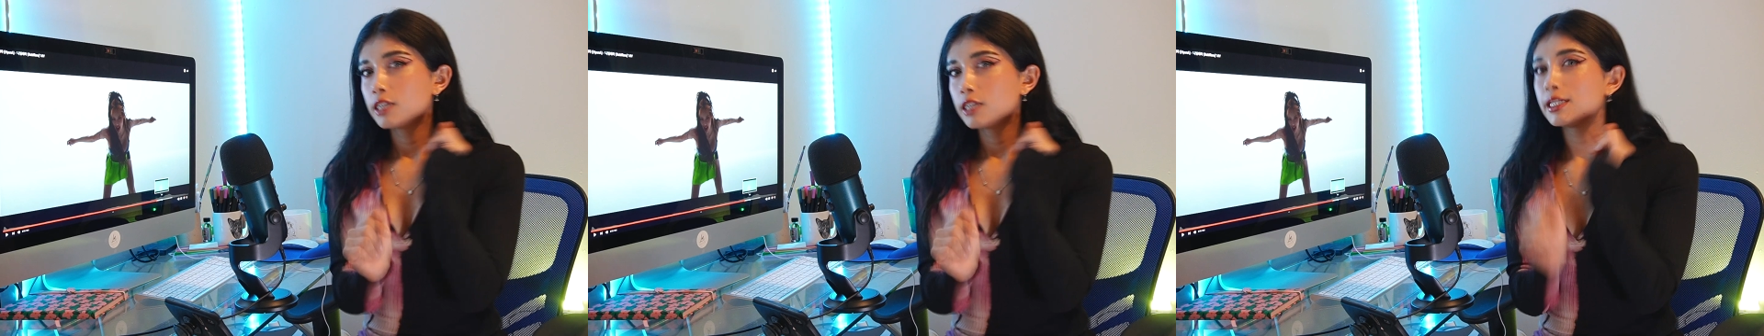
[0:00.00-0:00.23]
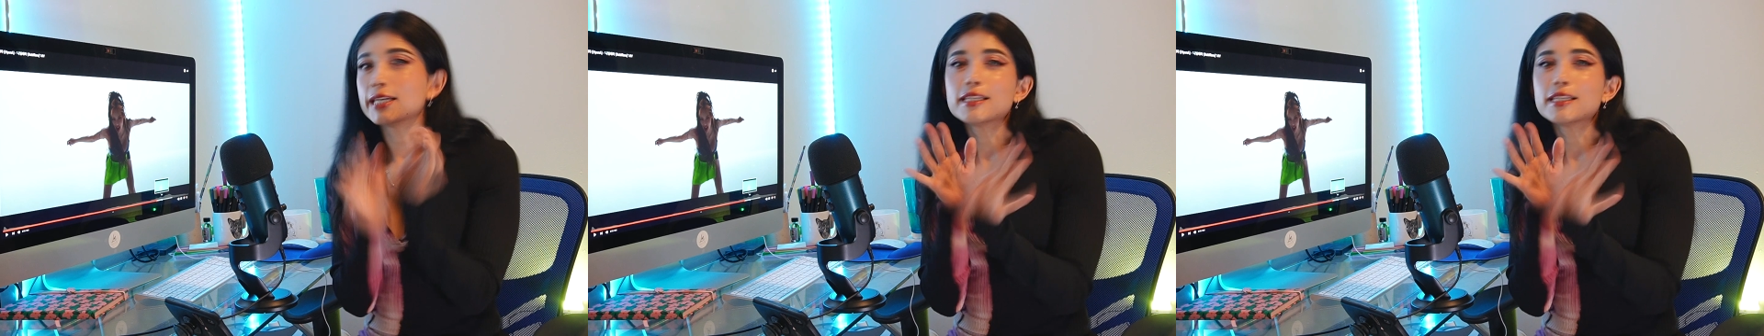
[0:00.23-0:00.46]

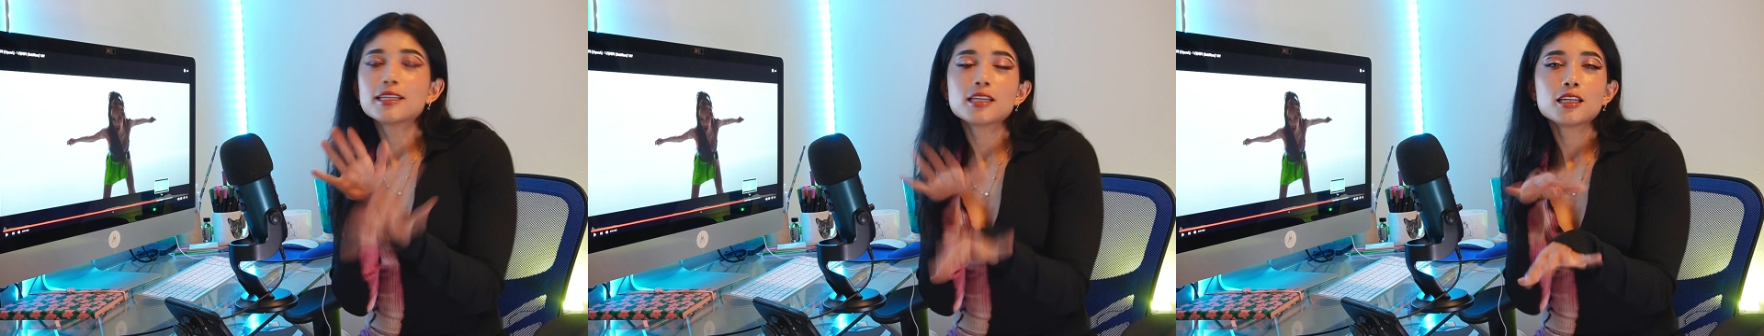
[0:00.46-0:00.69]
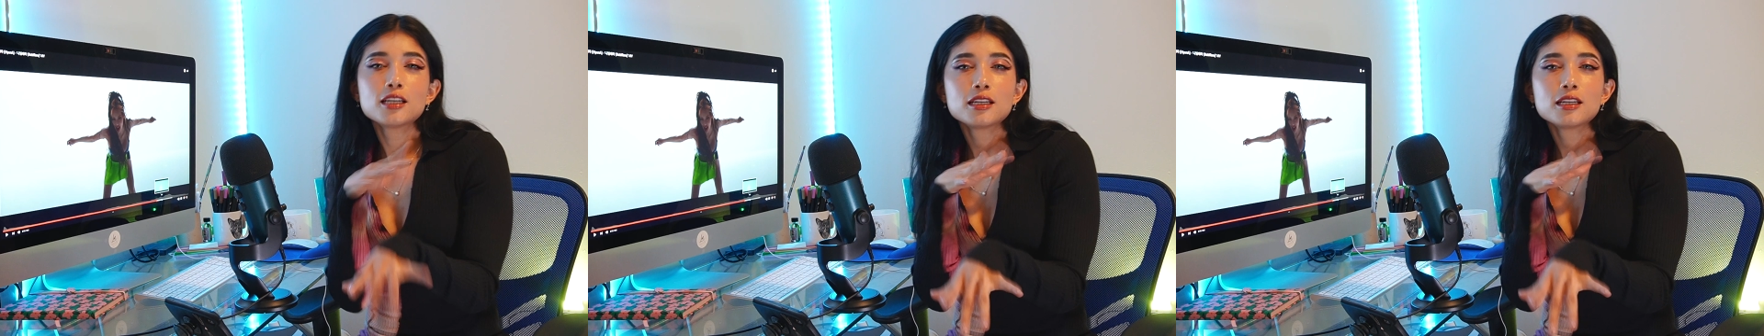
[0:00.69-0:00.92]
like
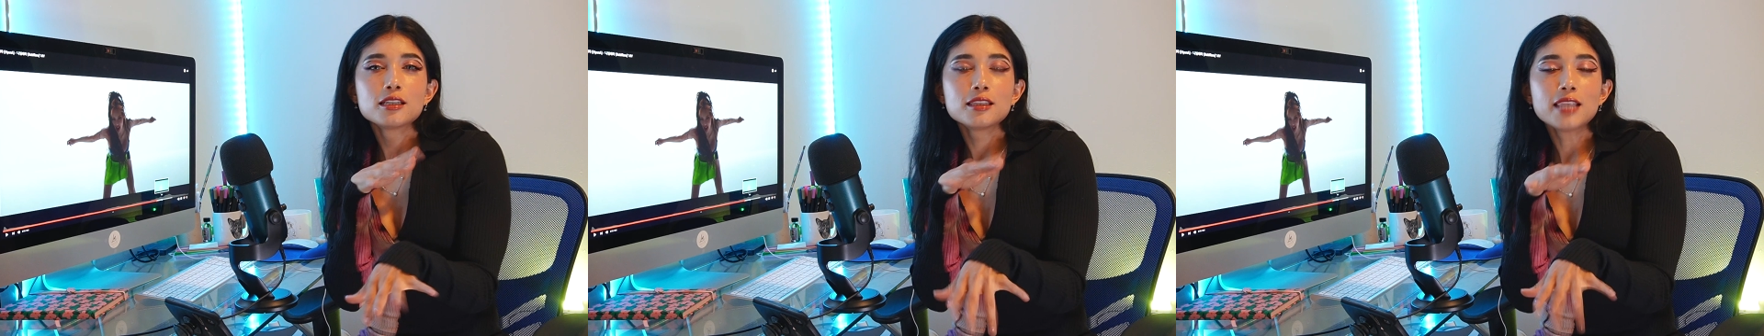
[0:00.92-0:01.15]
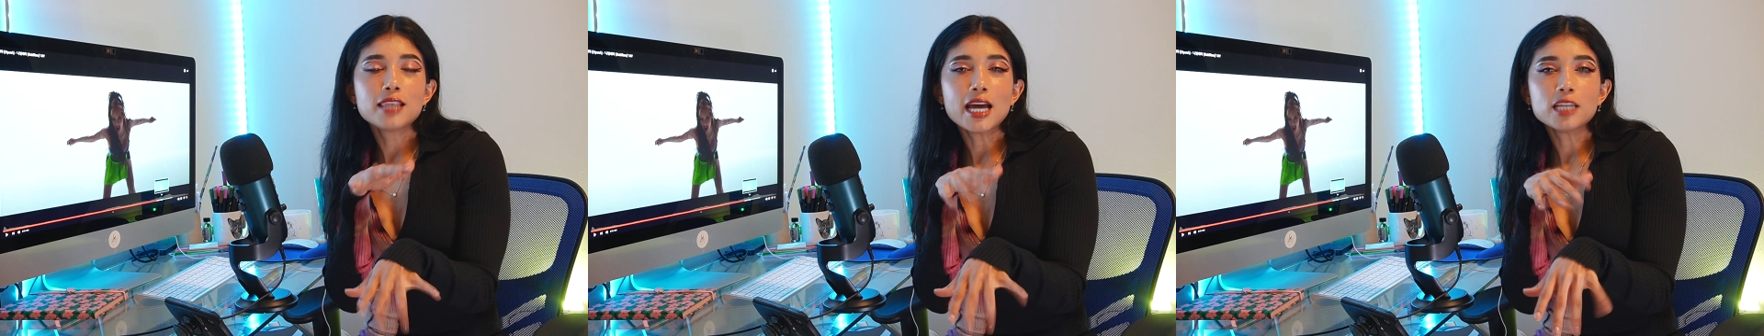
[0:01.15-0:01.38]

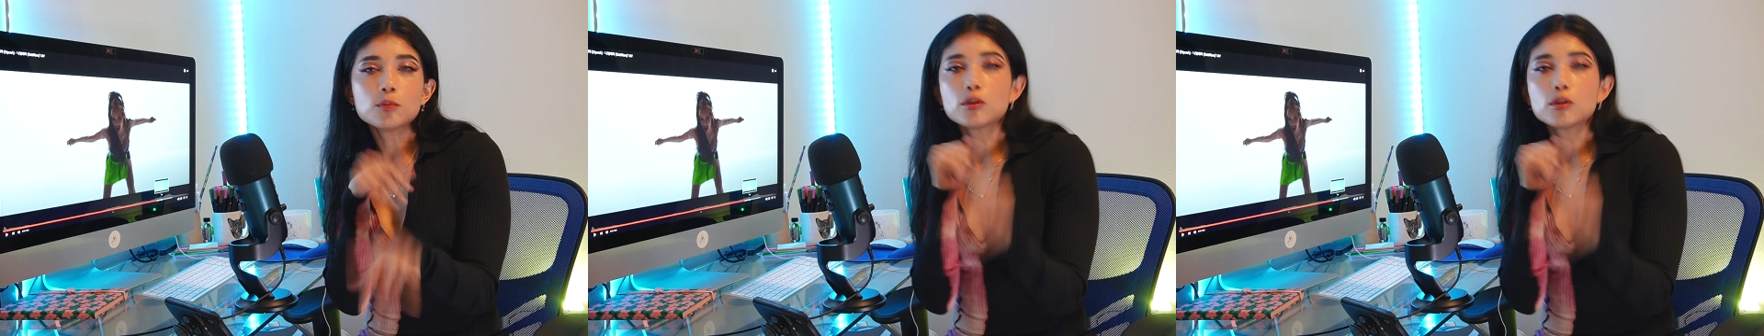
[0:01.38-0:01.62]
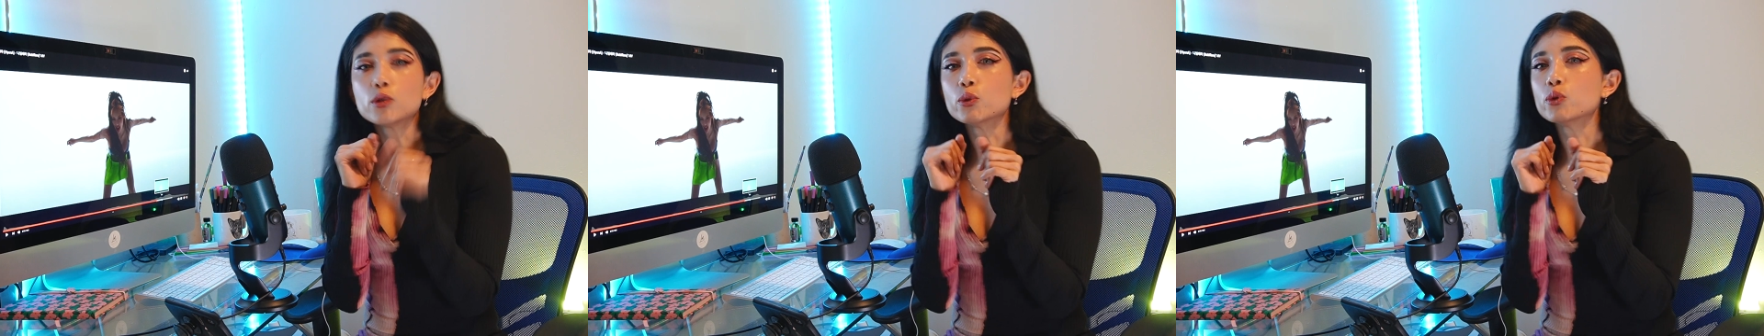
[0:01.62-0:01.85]
light
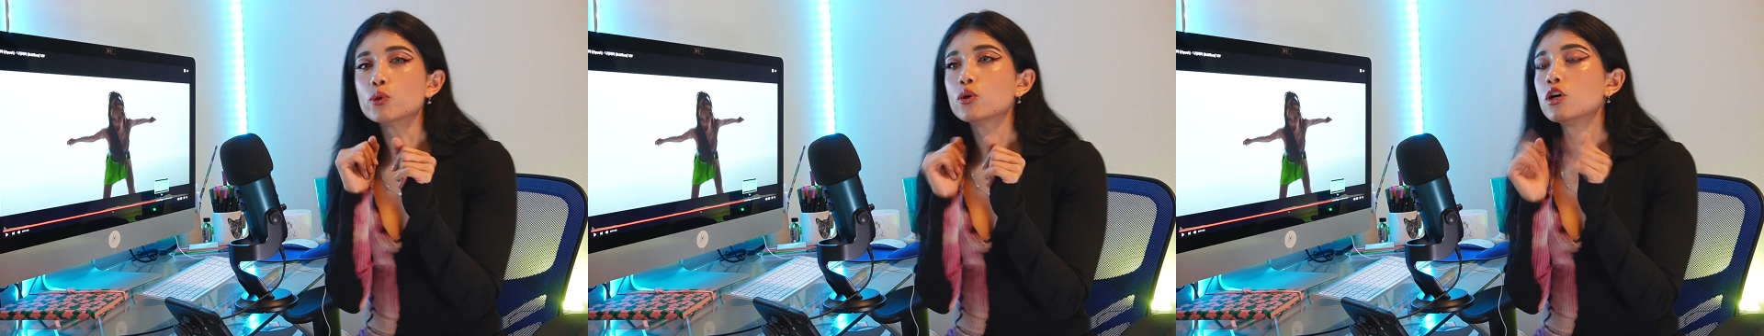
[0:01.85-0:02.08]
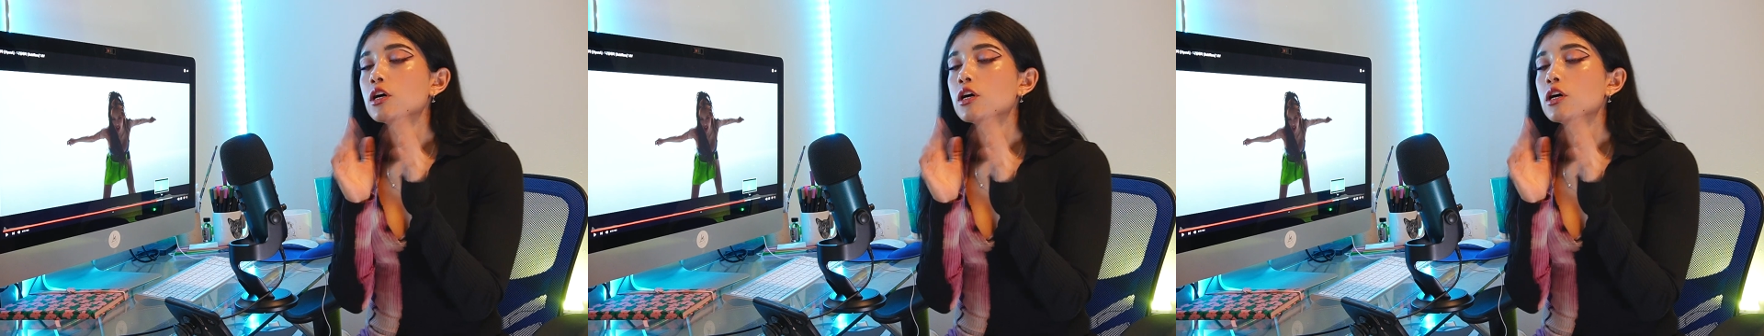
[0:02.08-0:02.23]
blue.